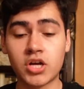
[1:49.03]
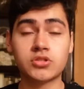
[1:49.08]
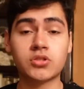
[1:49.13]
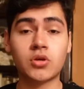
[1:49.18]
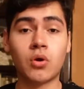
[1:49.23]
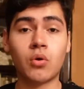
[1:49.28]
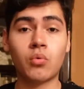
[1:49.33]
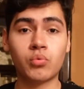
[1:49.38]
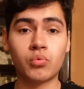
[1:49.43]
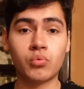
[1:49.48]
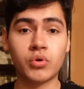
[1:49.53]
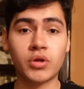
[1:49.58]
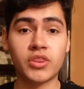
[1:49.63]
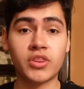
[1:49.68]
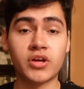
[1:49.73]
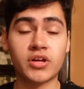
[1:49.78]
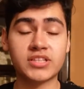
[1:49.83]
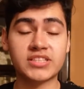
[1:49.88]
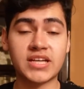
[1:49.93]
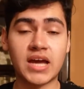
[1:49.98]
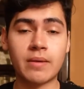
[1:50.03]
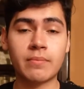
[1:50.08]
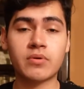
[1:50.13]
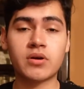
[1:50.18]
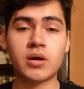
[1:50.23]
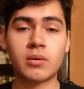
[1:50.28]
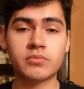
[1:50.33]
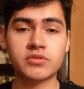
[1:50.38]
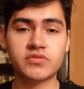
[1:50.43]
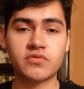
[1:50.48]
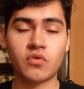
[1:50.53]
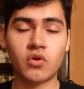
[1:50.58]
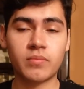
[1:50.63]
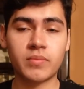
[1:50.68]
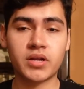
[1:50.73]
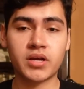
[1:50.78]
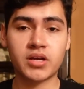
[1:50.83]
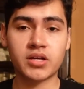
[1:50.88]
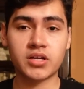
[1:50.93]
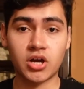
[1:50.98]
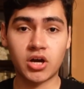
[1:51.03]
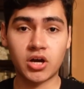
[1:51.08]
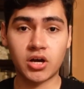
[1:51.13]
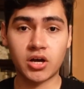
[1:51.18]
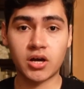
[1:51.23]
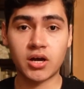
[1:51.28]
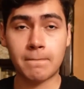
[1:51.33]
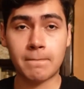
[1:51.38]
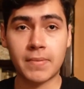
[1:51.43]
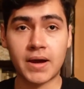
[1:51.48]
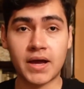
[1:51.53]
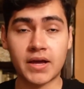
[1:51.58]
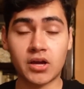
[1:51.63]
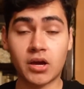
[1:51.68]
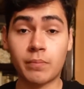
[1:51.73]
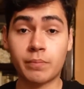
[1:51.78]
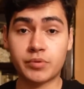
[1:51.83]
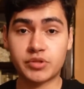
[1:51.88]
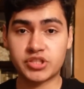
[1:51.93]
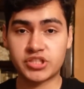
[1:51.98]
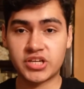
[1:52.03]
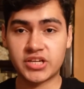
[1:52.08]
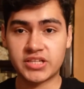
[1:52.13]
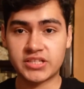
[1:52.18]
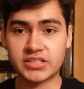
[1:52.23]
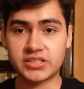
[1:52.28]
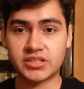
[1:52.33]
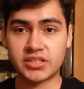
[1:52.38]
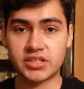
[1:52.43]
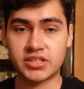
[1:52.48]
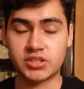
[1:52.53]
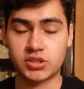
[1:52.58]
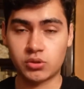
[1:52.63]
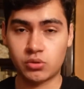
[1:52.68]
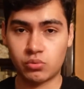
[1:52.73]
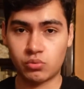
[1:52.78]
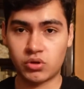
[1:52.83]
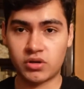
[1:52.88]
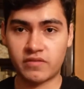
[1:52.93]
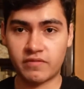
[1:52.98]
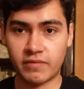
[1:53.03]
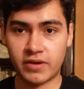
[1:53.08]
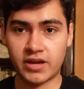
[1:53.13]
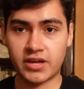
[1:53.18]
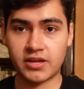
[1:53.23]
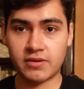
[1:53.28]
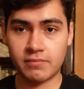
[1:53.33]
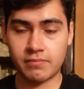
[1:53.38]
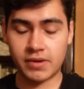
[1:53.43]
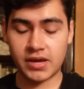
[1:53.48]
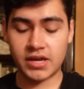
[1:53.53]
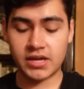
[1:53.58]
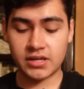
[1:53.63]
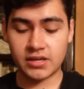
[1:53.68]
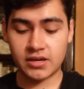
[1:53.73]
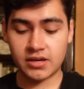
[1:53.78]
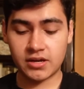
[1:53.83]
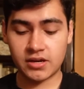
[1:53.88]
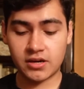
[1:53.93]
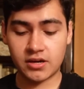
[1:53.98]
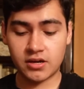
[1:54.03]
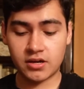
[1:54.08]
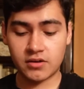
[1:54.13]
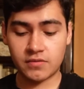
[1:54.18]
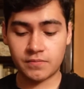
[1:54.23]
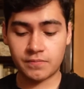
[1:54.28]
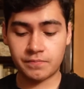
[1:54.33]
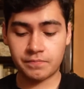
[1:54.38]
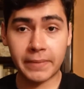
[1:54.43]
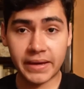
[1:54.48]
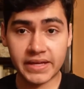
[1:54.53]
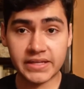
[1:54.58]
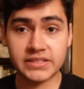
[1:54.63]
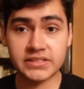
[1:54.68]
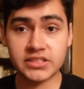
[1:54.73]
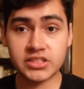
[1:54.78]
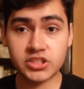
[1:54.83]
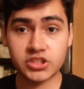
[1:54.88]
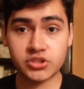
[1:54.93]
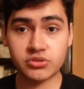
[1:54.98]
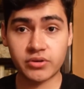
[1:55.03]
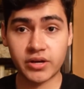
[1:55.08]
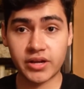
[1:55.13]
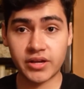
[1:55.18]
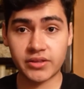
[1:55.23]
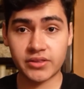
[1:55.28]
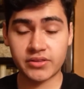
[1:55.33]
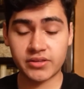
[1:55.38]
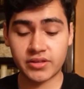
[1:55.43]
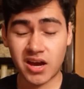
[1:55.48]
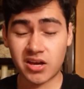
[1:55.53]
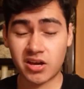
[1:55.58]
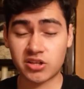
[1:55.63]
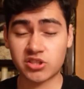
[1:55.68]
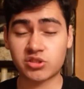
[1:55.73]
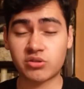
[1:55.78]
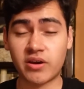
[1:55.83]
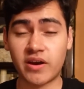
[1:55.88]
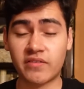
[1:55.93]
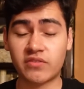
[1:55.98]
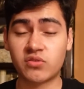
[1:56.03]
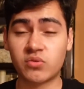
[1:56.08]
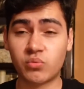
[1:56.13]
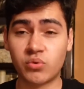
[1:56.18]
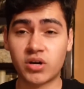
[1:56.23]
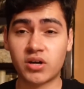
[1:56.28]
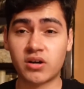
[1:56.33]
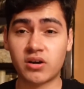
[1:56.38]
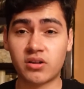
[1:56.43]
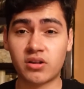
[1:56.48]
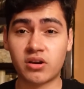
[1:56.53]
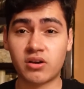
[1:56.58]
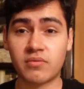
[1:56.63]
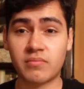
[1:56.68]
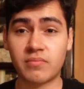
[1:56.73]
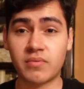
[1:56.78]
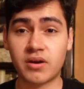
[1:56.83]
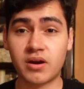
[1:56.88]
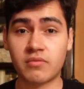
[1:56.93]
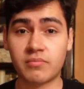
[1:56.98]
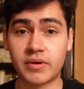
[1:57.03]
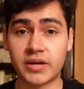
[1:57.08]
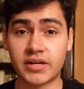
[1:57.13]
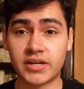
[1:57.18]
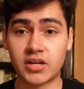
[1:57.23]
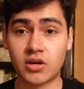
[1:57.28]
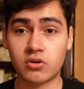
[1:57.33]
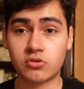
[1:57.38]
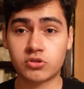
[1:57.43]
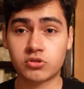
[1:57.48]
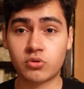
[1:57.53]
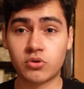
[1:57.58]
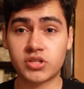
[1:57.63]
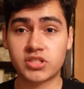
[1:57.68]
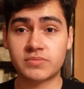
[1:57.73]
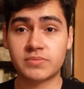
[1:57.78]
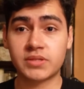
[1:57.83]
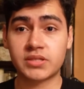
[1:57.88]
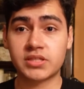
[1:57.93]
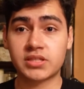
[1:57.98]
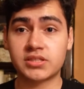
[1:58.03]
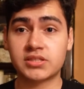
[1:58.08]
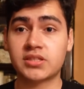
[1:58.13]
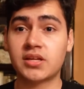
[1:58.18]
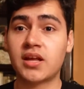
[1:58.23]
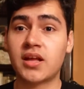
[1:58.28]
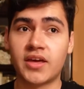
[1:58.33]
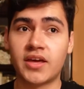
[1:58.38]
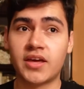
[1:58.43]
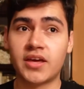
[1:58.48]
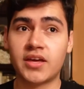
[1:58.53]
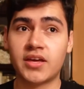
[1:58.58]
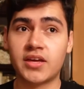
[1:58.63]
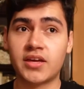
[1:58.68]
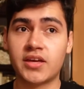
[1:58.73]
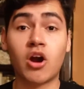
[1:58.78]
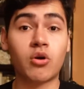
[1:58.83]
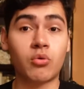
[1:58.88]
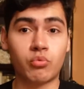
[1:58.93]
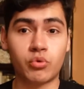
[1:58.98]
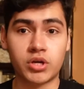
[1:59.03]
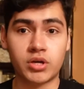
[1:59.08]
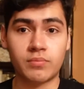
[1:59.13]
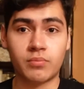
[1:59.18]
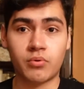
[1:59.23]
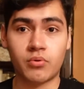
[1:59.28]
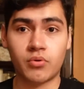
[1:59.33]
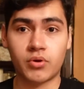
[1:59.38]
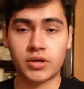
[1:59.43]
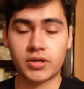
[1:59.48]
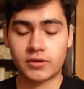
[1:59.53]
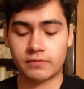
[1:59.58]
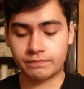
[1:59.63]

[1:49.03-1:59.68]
So when the time comes for me to cut, my upper chest is one of my main strengths. I also have to work a lot on my deltoids because they are a weak point.